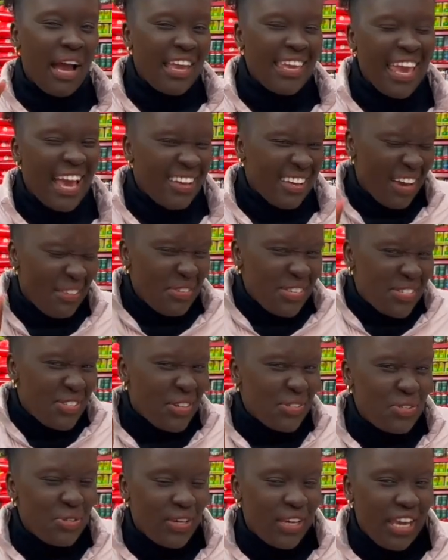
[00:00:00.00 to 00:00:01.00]
yeah, I'm just
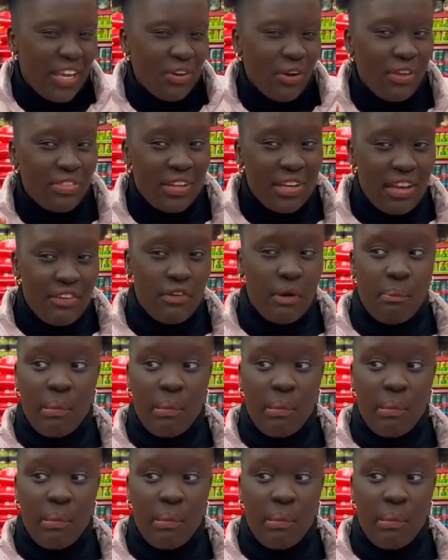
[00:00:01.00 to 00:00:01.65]
not too keen on the liver.